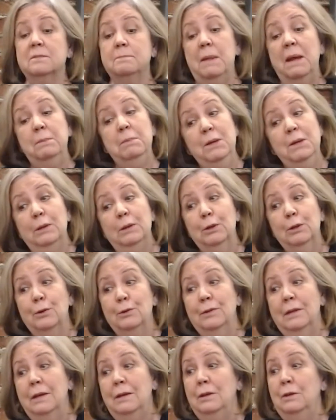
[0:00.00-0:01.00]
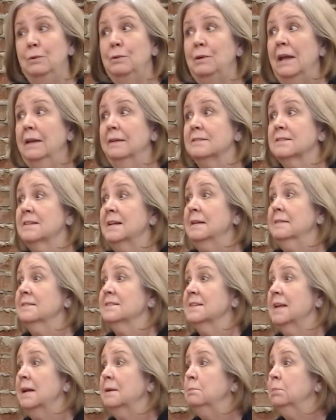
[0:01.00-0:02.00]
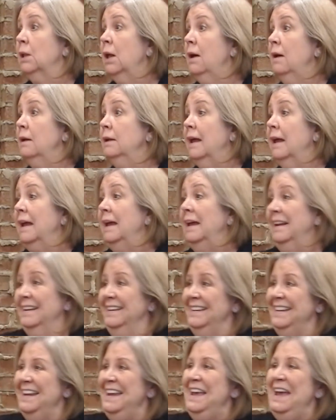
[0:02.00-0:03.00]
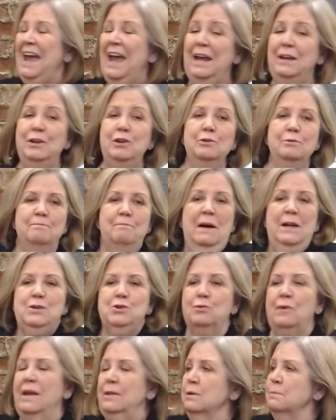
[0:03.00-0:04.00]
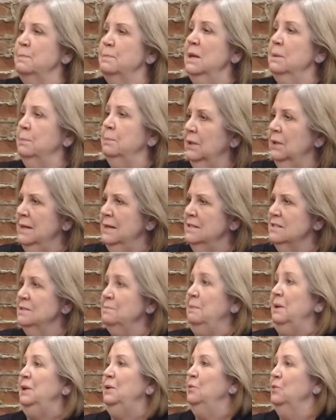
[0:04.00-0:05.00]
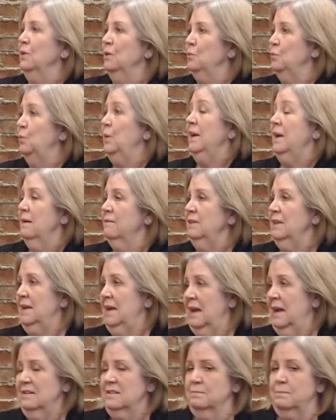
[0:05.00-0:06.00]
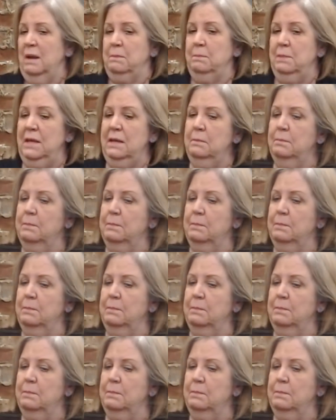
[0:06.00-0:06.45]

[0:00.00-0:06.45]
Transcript: Maybe you learn that you can't stand the sight of blood and you'd much rather be a policeman or whatever the case may be.